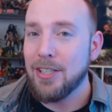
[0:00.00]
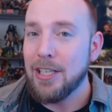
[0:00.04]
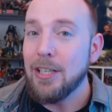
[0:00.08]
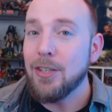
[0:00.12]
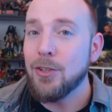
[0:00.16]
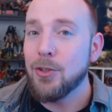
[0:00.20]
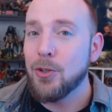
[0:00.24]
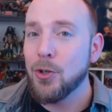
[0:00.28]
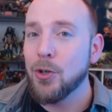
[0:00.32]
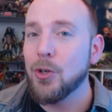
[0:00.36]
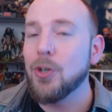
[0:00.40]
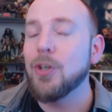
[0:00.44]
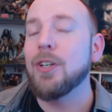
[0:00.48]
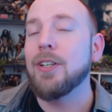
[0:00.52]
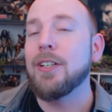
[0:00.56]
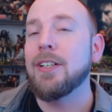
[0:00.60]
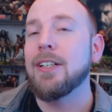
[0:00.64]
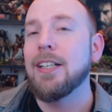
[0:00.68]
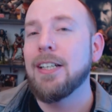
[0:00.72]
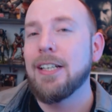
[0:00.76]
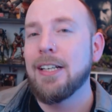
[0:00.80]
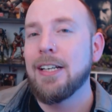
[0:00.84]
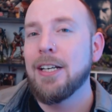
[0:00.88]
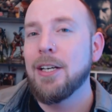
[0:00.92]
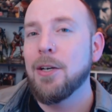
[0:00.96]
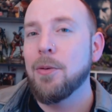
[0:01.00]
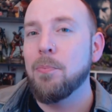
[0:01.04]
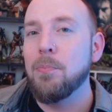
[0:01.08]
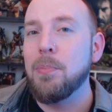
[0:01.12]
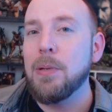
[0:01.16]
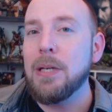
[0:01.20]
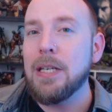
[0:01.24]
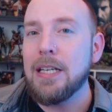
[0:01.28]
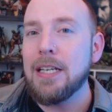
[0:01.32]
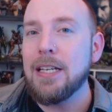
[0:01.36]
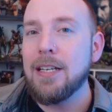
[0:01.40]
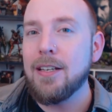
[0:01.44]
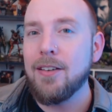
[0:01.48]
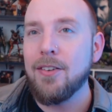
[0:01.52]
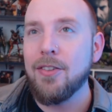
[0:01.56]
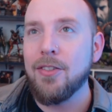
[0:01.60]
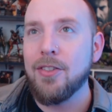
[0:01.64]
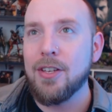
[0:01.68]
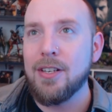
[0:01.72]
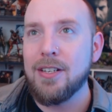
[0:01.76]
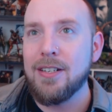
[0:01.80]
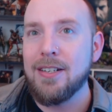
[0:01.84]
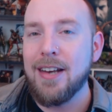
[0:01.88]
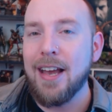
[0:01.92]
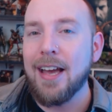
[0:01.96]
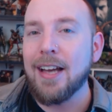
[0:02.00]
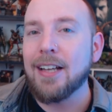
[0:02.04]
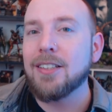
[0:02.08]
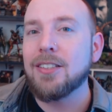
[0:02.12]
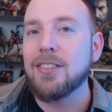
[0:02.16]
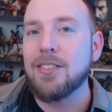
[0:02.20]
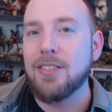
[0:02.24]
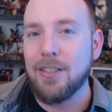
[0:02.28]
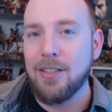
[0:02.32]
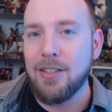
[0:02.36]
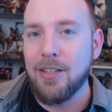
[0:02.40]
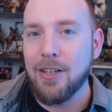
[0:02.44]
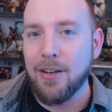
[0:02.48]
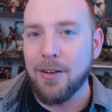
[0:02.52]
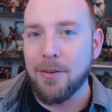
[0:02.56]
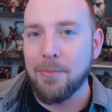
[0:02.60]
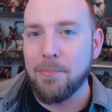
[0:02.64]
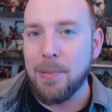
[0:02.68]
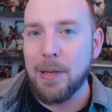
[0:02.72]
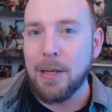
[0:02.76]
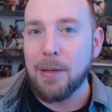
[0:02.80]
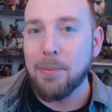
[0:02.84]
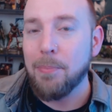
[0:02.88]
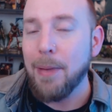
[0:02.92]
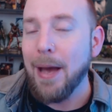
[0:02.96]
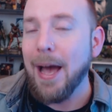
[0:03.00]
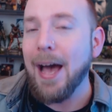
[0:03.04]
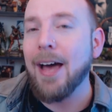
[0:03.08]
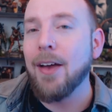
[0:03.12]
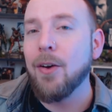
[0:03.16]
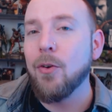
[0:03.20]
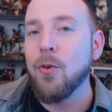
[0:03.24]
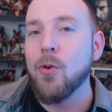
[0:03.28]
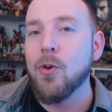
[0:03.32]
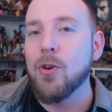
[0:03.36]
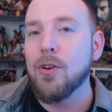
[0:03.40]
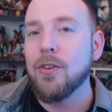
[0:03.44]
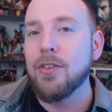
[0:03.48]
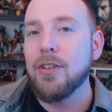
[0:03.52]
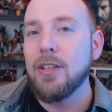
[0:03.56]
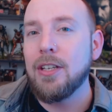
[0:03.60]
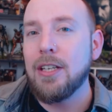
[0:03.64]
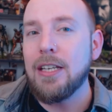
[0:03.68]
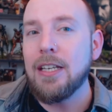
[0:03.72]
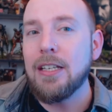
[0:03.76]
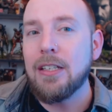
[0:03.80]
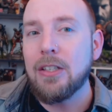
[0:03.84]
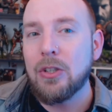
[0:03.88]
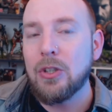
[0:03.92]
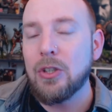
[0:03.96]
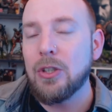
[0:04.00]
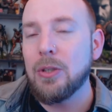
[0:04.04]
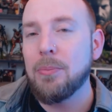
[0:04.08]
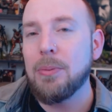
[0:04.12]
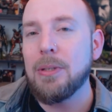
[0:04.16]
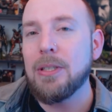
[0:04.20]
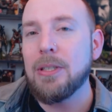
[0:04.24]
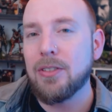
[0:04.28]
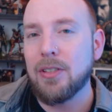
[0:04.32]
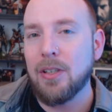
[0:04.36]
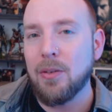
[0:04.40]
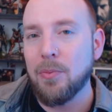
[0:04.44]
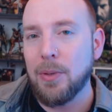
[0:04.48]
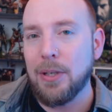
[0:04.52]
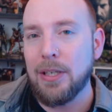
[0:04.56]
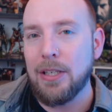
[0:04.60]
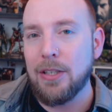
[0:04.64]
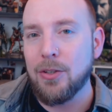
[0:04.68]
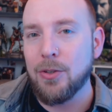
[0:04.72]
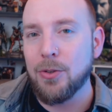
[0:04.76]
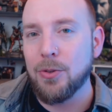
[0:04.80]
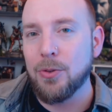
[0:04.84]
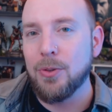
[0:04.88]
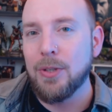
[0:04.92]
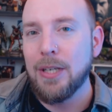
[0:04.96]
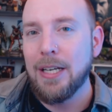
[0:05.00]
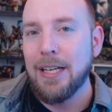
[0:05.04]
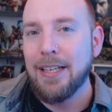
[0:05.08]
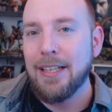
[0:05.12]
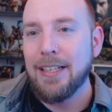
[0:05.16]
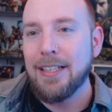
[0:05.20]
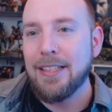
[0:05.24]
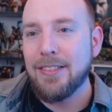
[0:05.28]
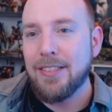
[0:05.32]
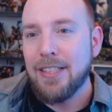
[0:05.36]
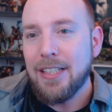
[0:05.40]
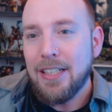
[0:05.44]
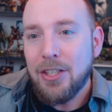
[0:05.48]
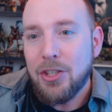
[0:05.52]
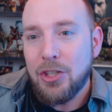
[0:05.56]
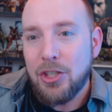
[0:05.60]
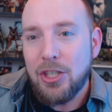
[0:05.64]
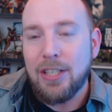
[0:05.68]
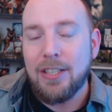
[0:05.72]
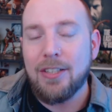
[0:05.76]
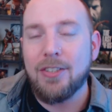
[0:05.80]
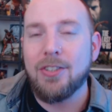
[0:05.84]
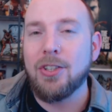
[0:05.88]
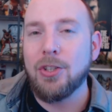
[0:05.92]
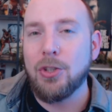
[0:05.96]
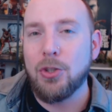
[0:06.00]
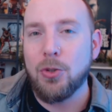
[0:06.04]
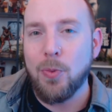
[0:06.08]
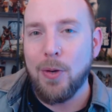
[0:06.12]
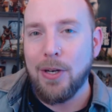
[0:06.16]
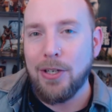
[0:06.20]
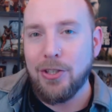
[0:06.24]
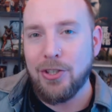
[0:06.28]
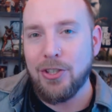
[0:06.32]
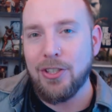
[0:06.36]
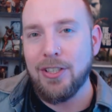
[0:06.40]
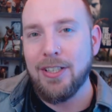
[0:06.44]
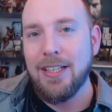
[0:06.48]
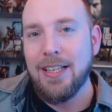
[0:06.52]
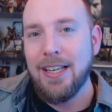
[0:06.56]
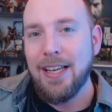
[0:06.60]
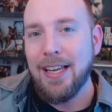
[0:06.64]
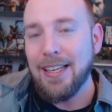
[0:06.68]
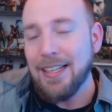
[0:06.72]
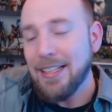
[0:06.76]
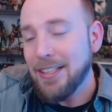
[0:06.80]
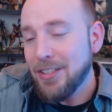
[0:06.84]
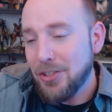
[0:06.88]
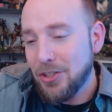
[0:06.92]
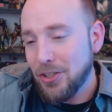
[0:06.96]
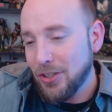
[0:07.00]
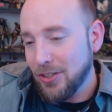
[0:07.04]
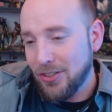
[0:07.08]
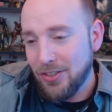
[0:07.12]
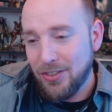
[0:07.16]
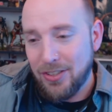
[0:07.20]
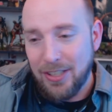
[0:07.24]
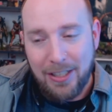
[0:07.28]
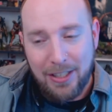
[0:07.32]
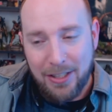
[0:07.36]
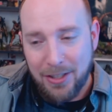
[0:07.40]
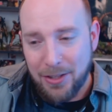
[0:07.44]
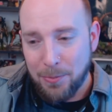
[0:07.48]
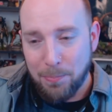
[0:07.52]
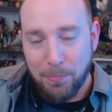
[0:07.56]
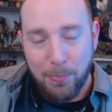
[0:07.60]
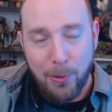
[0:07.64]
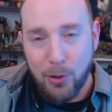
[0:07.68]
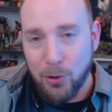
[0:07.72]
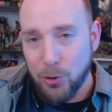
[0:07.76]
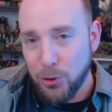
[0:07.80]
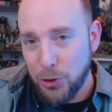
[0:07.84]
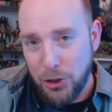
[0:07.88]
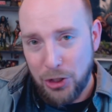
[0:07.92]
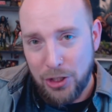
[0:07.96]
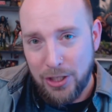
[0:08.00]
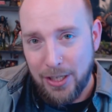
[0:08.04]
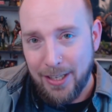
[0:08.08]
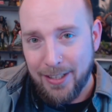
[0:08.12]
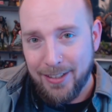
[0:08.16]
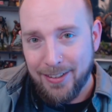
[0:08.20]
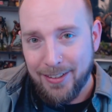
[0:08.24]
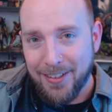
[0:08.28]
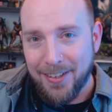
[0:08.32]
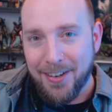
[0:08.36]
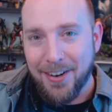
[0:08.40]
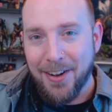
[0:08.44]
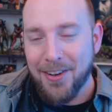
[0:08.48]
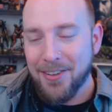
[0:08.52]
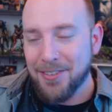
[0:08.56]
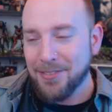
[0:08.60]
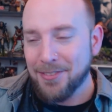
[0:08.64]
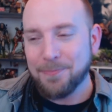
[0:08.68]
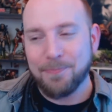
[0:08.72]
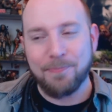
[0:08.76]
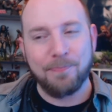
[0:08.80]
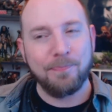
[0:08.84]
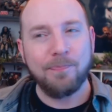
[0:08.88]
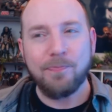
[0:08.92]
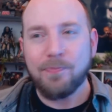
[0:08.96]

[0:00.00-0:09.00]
He could be the next, you know, big bad, or he could be somebody who is in a shitty situation and he's just sick of the bullshit, you know?